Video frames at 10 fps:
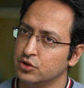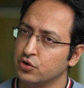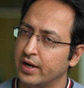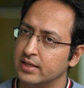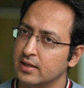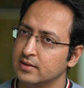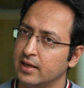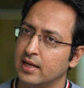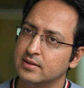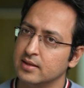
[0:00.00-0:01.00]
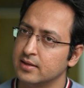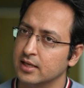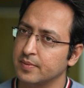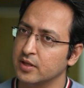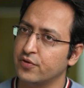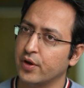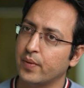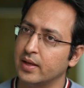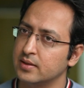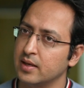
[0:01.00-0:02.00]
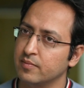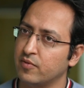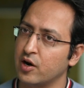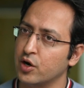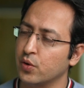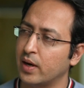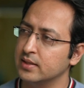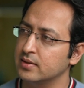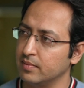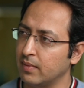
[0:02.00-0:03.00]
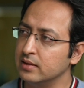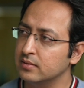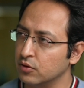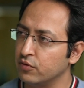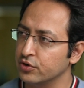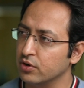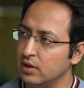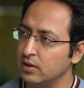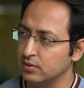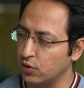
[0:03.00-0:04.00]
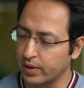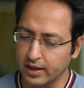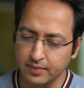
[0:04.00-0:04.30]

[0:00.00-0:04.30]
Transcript: So recency less than 6 months, frequency 1 or twice a month overall. Okay.